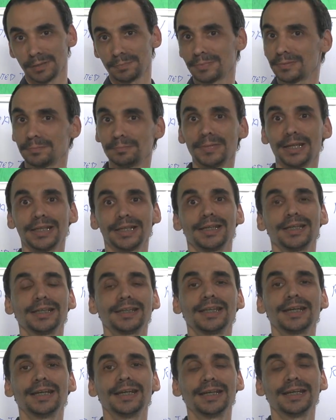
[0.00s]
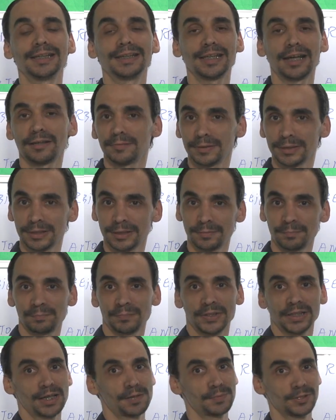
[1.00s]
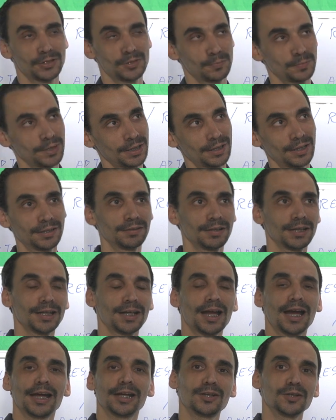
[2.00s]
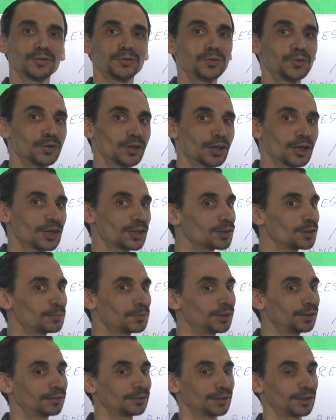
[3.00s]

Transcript: Many uh, times it happened to me that I go to the customer,